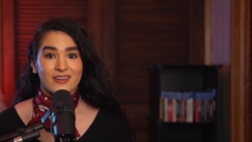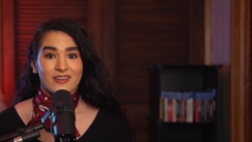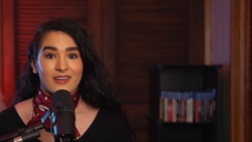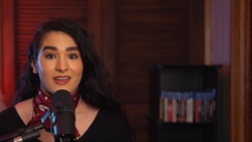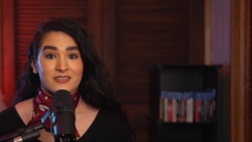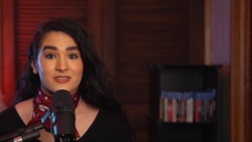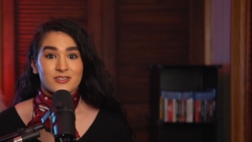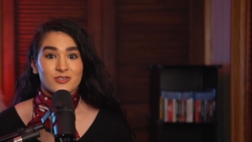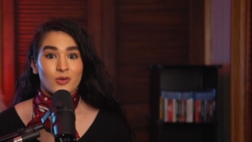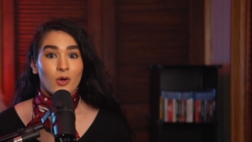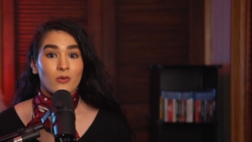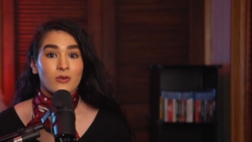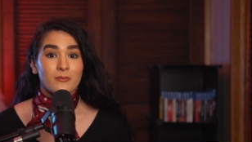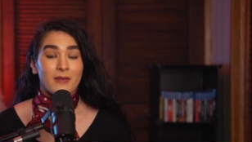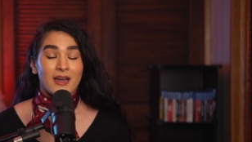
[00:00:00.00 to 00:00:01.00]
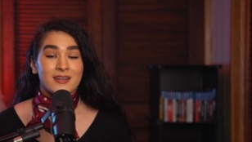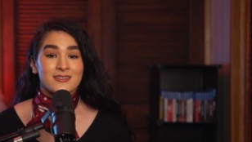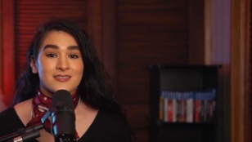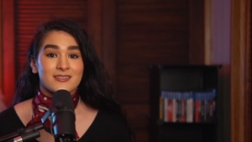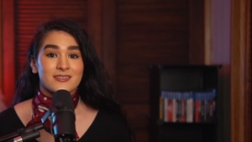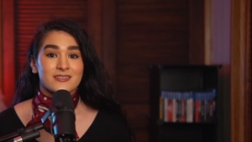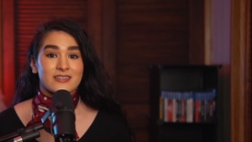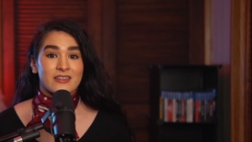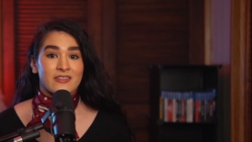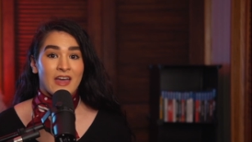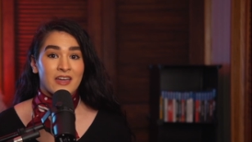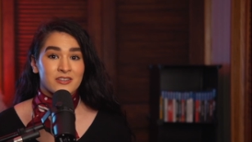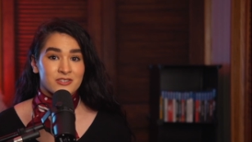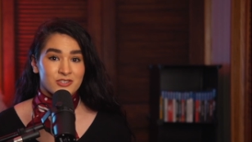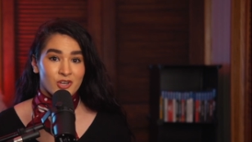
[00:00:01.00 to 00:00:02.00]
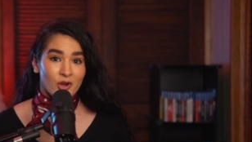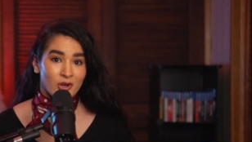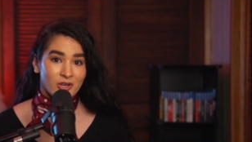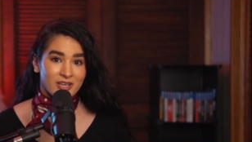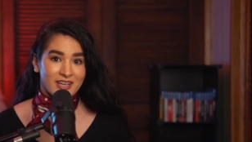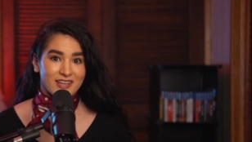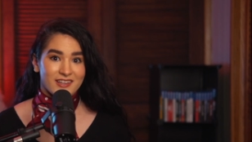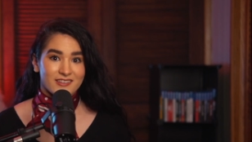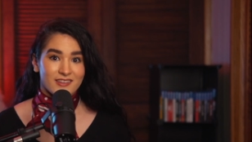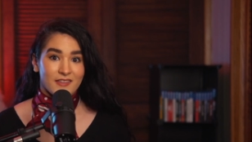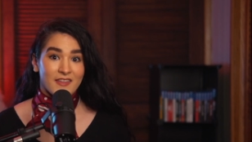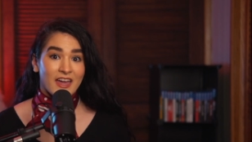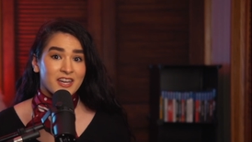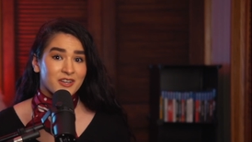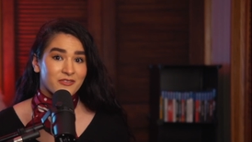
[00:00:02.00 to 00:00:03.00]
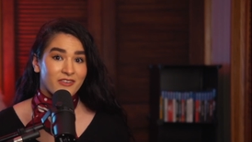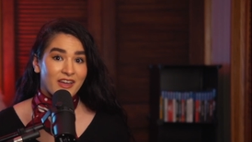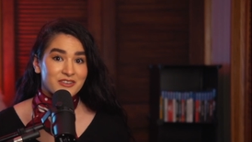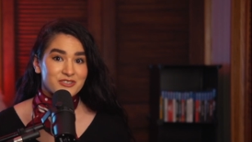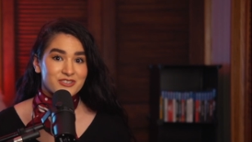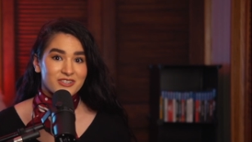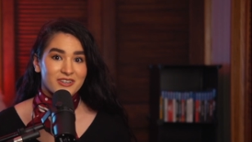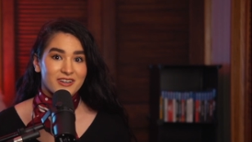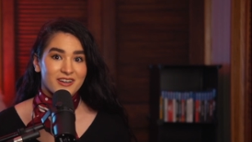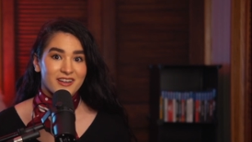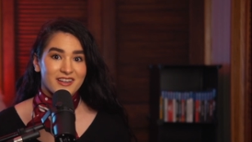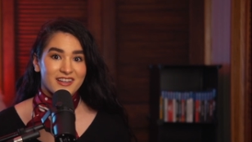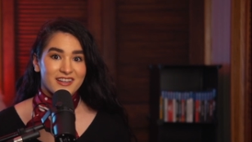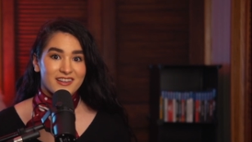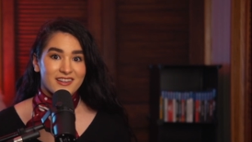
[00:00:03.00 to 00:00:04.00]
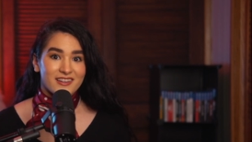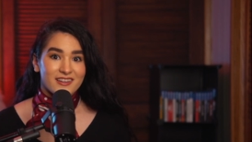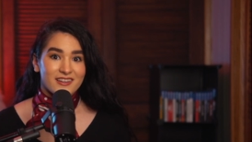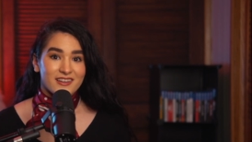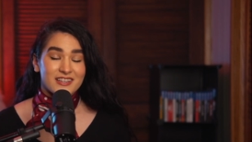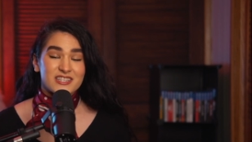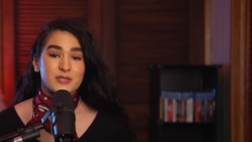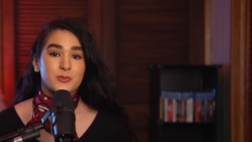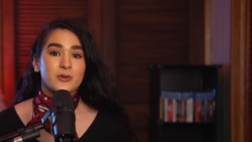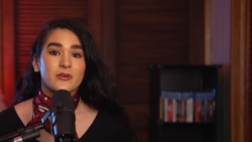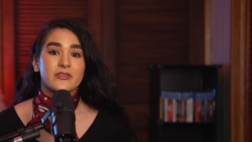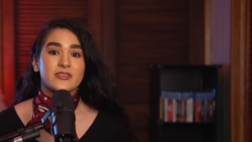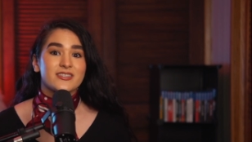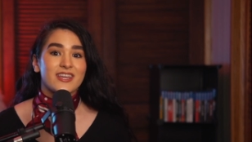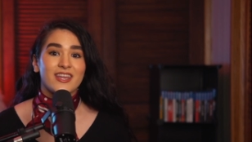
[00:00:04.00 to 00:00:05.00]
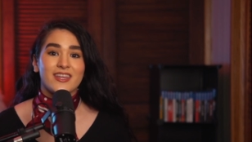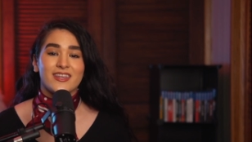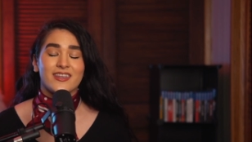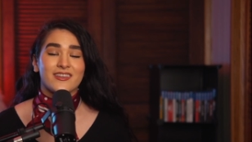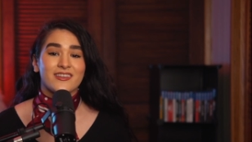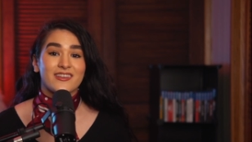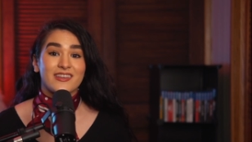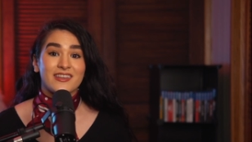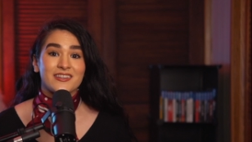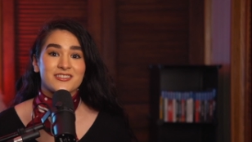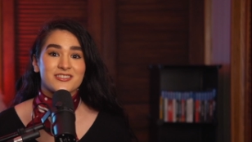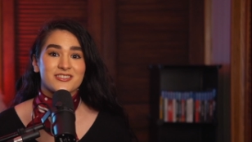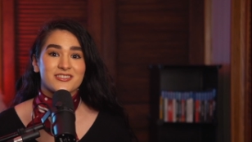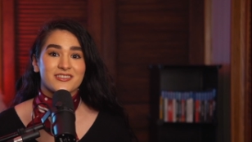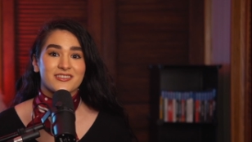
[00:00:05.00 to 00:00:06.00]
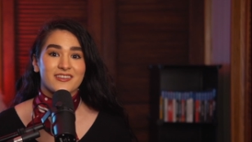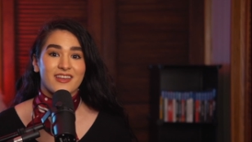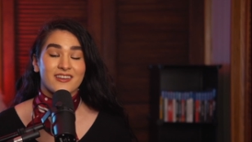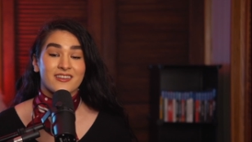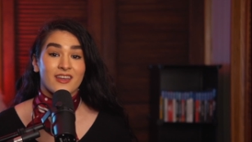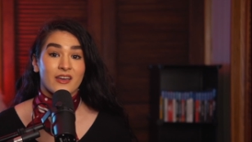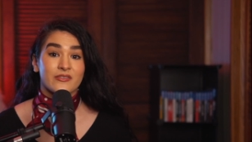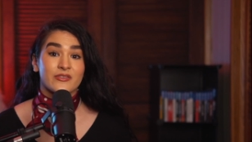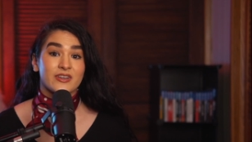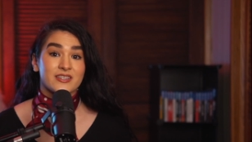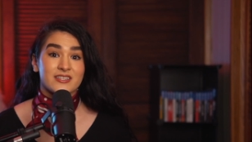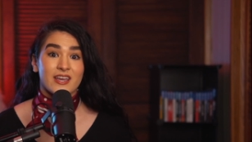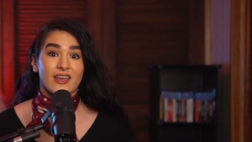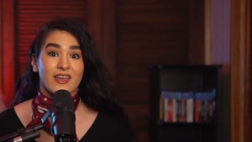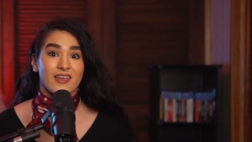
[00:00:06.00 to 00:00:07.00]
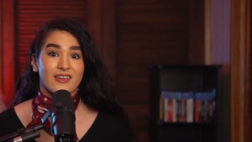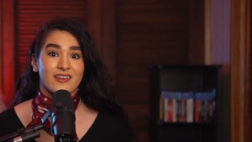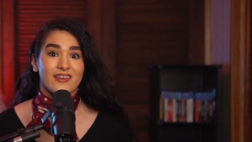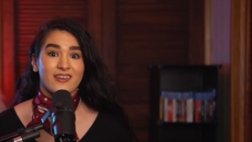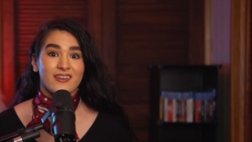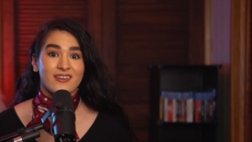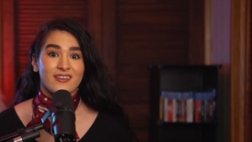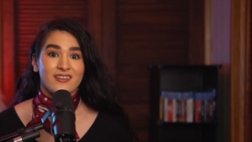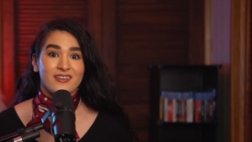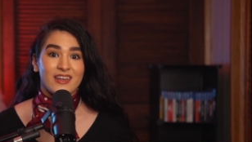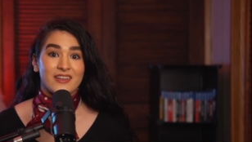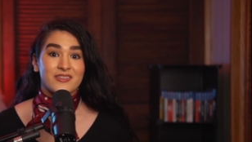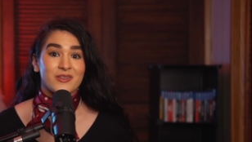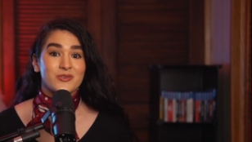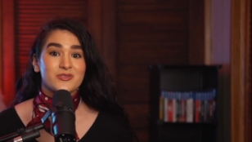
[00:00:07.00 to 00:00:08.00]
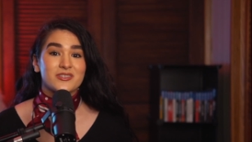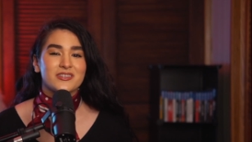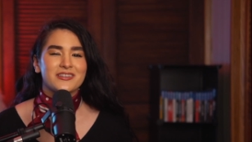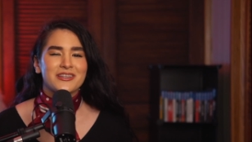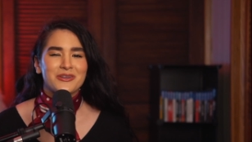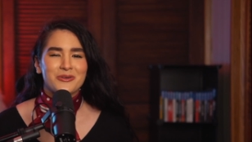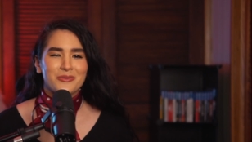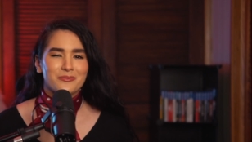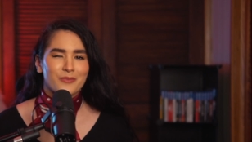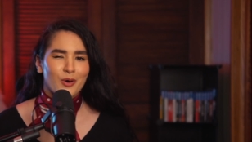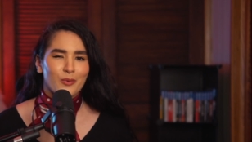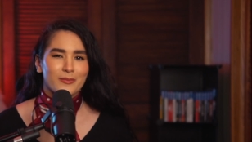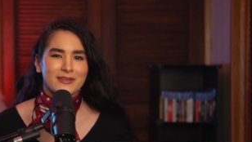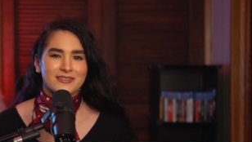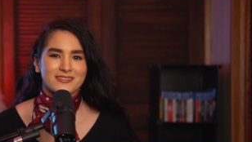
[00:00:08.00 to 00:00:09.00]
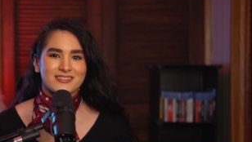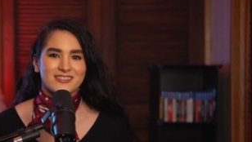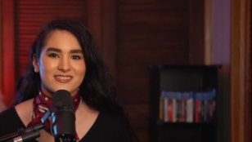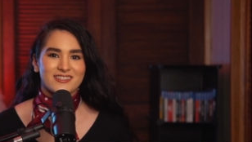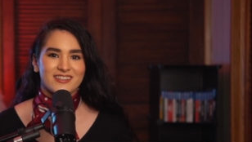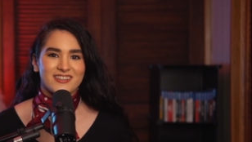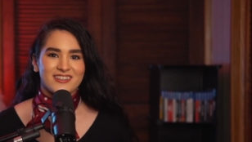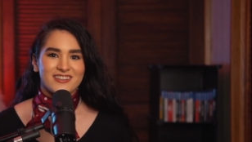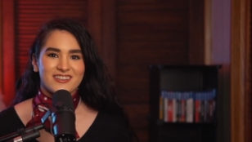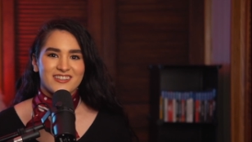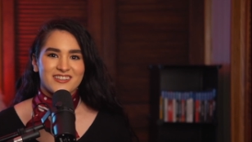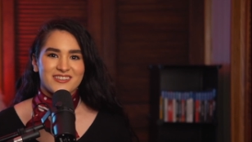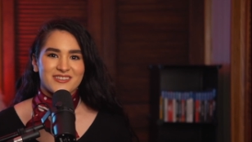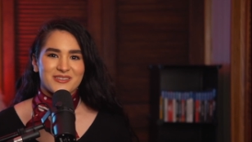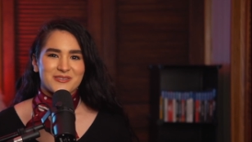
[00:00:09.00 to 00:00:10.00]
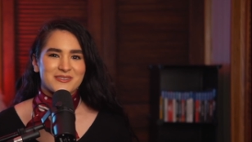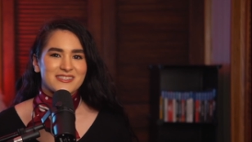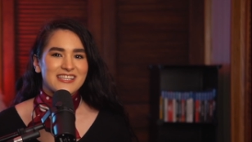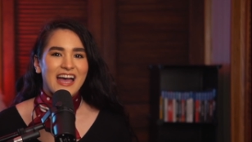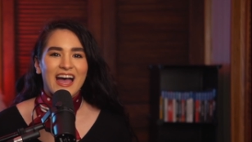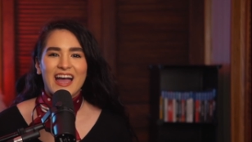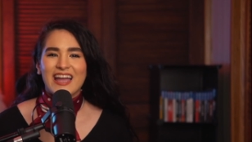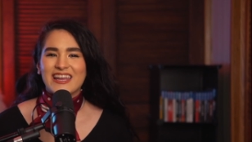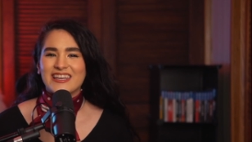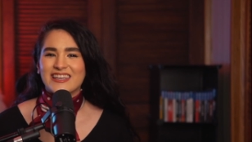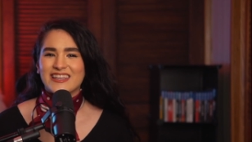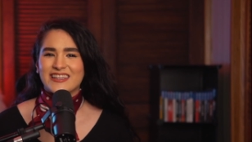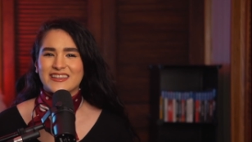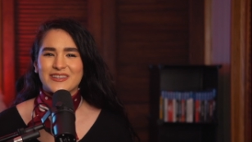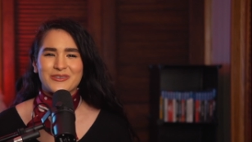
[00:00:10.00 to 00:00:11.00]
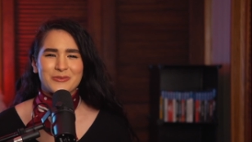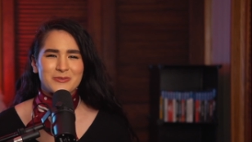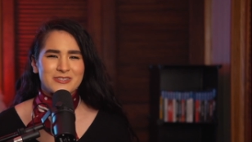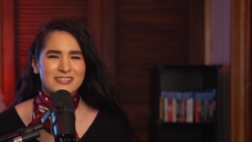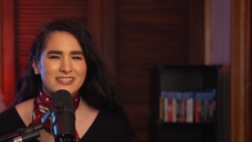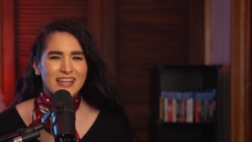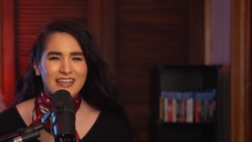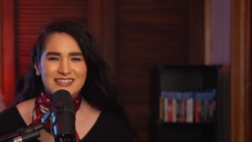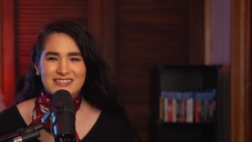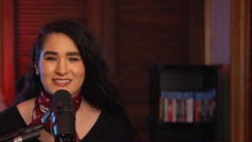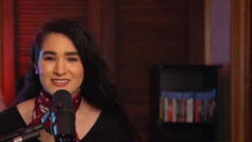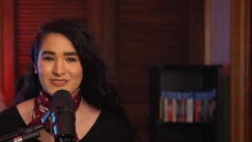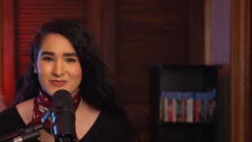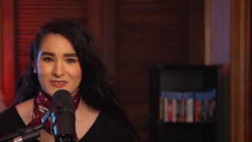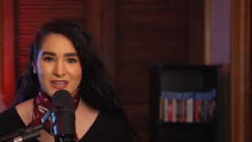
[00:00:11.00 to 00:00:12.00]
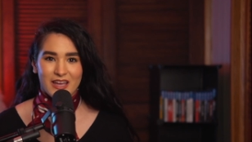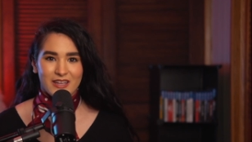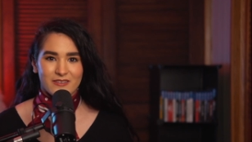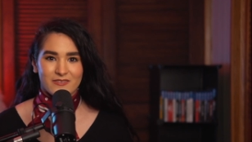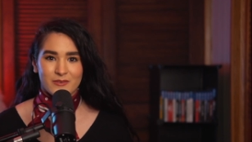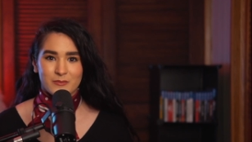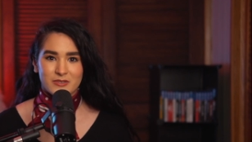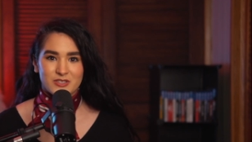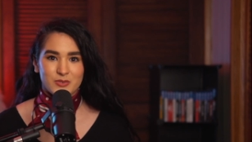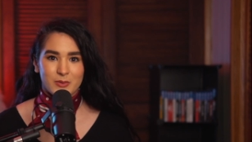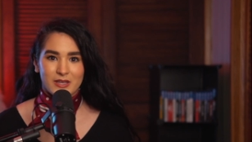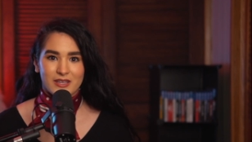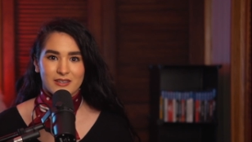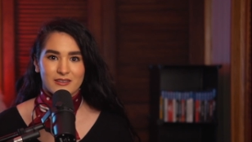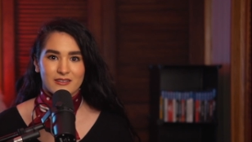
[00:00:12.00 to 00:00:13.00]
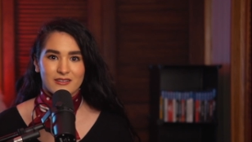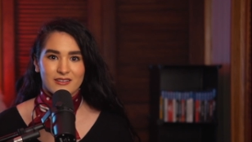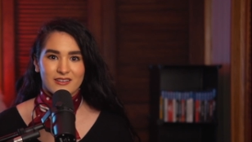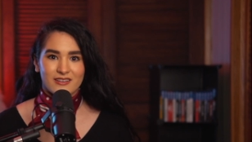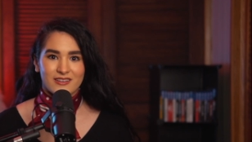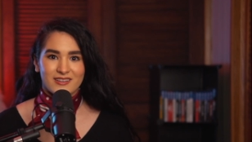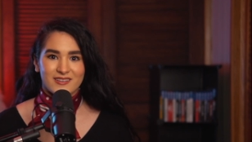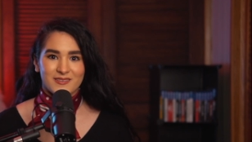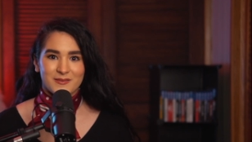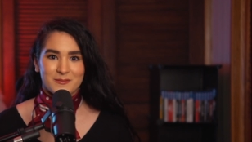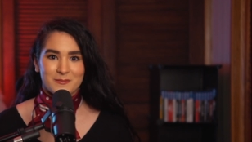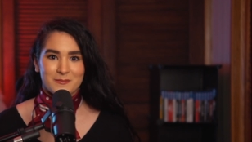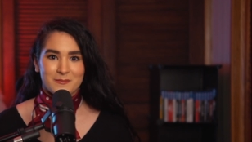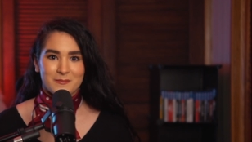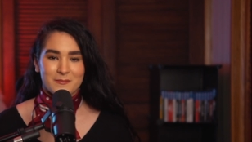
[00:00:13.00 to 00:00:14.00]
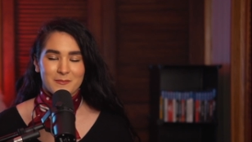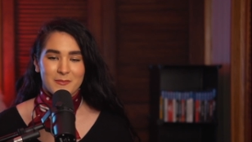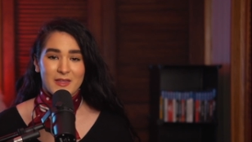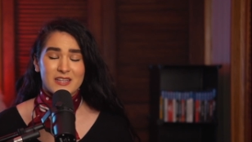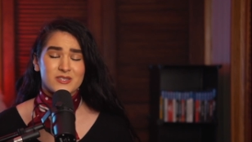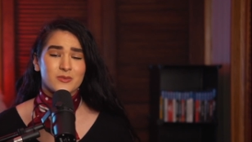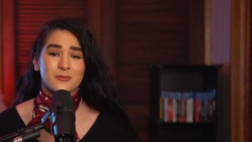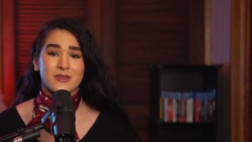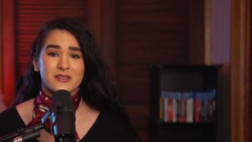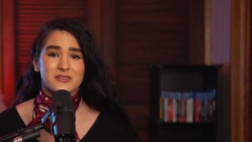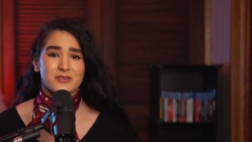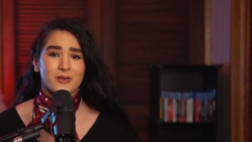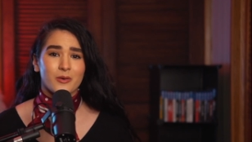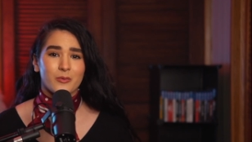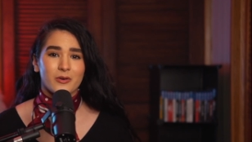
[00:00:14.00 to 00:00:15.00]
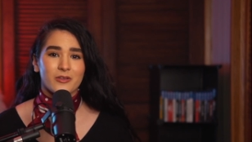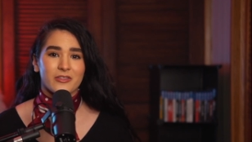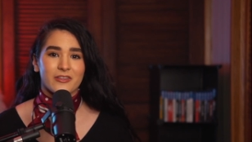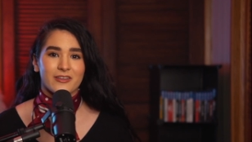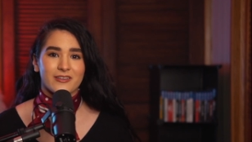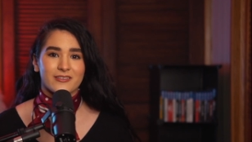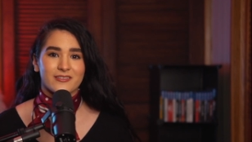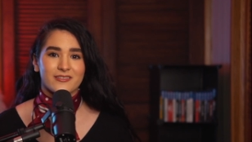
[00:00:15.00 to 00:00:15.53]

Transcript: And soul reminds us that that journey, that that adventure, it's worth taking each and every day. And those little moments, those tiny little slices of life in between, that's what makes it all worth it.